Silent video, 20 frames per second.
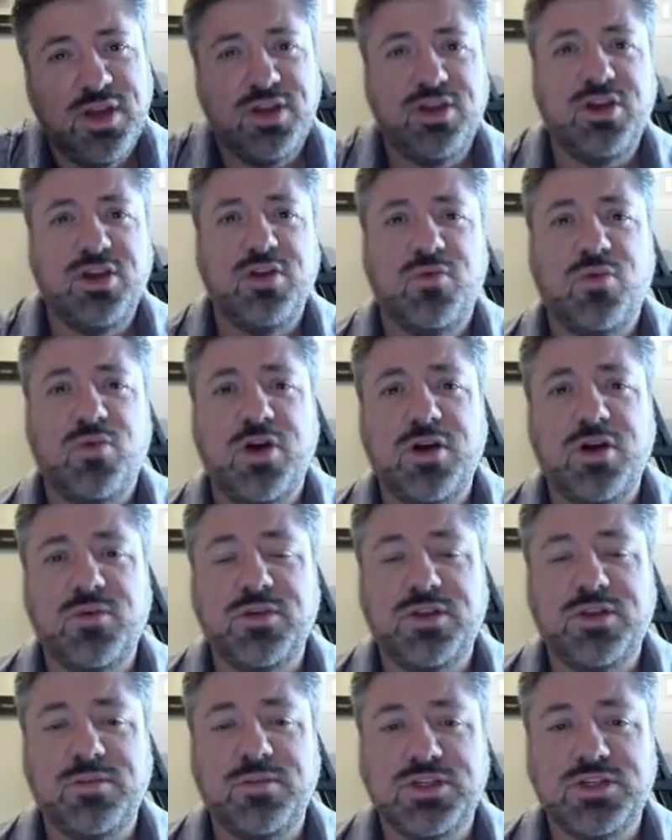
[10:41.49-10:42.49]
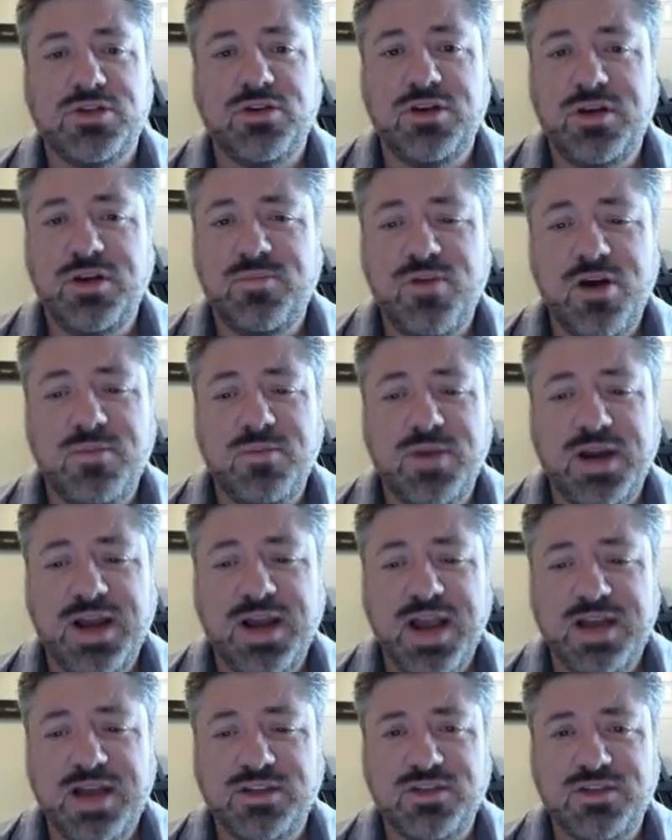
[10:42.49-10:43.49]
You can work with the Missouri Department of
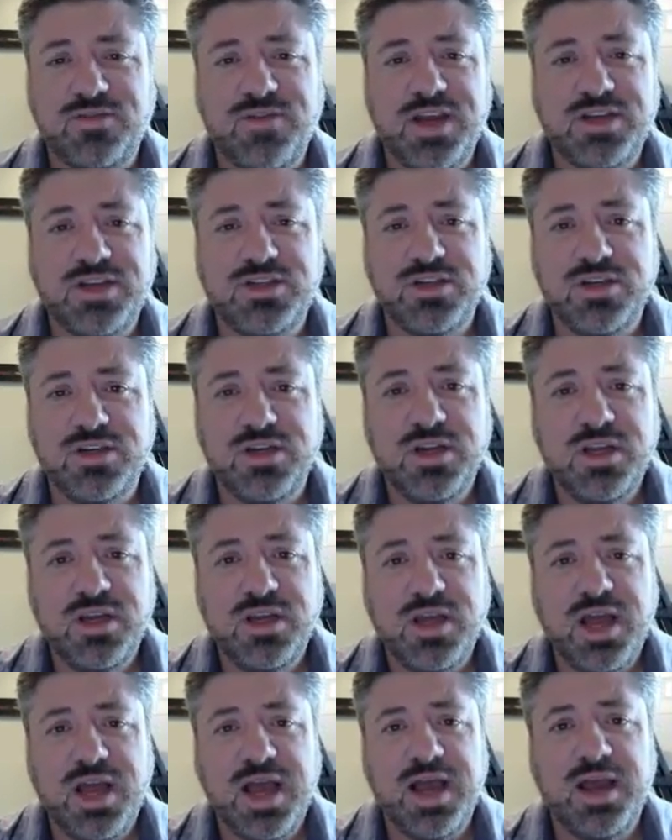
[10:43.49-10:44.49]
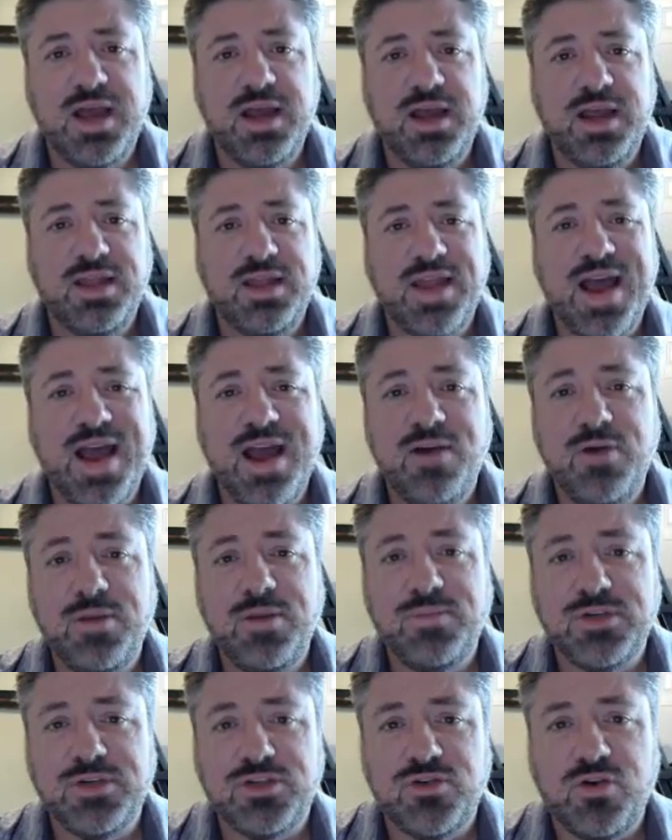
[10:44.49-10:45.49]
Conservation and the Highway
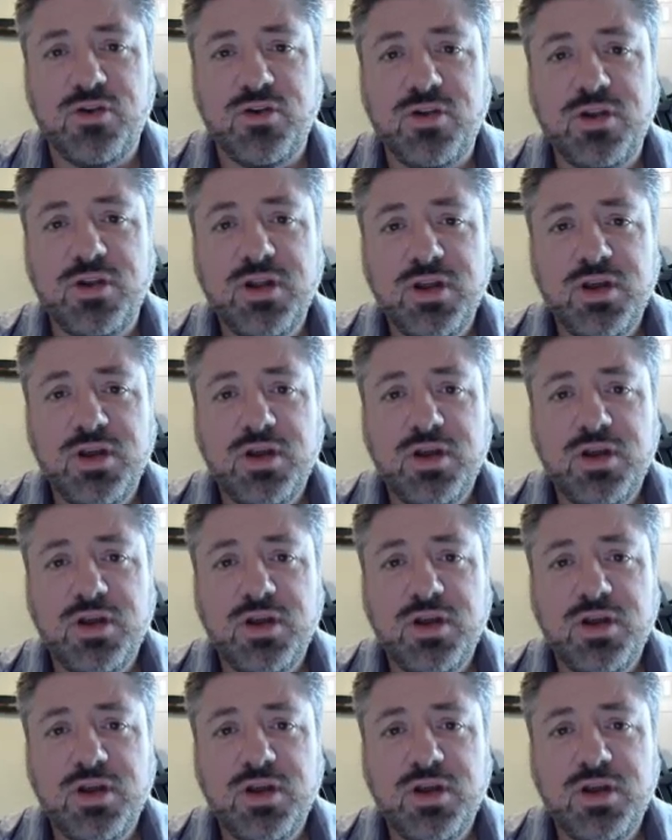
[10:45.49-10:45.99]
Patrol,